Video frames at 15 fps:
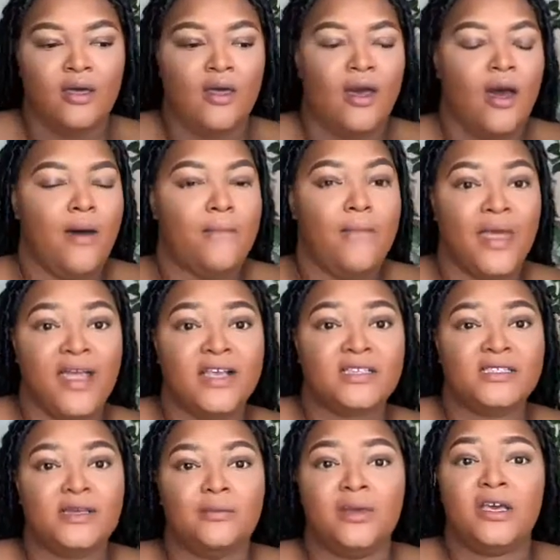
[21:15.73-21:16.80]

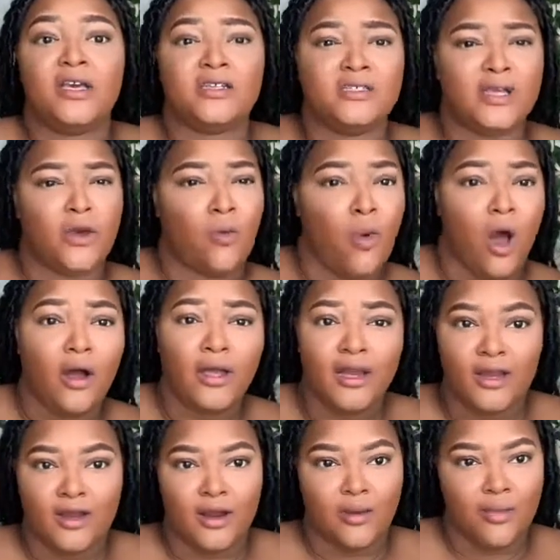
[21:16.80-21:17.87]
amazing, because they're walking
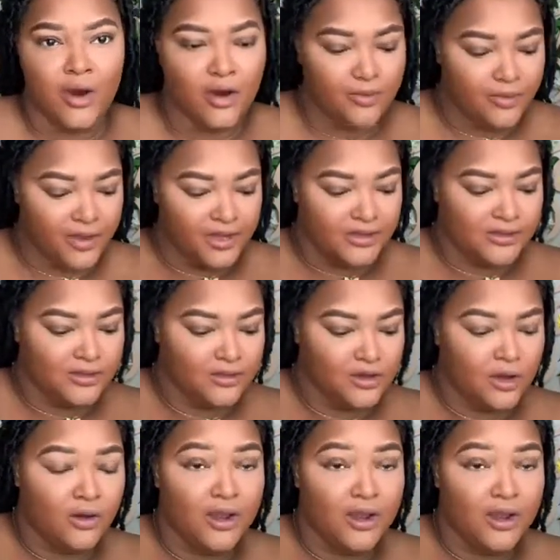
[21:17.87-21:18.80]
in their purpose, you know.